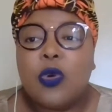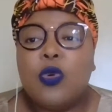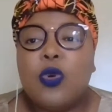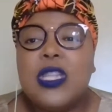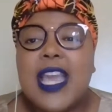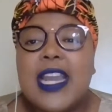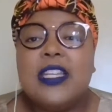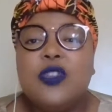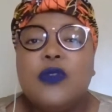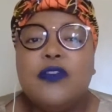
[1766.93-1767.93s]
who then
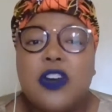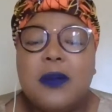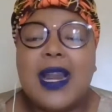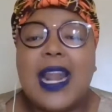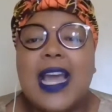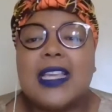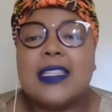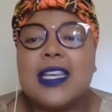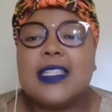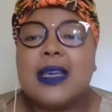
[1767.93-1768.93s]
need to
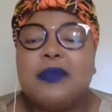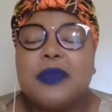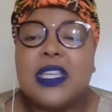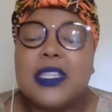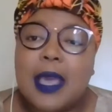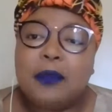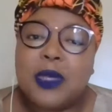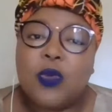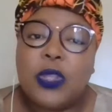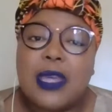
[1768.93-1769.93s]
verbalize that something is
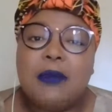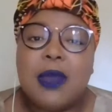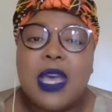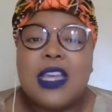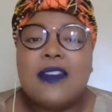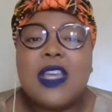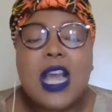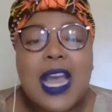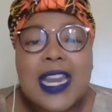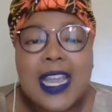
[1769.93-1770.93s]
happening with them if they
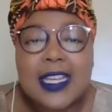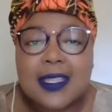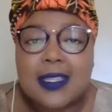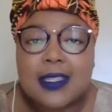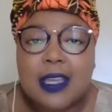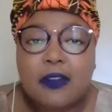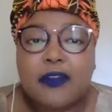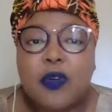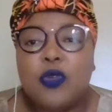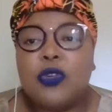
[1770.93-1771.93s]
can't access a cell
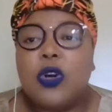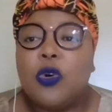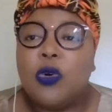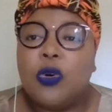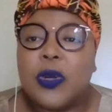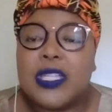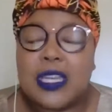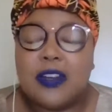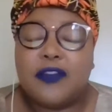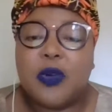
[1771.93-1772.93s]
phone or a
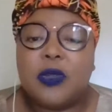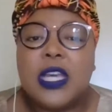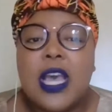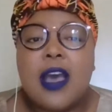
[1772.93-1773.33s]
telephone?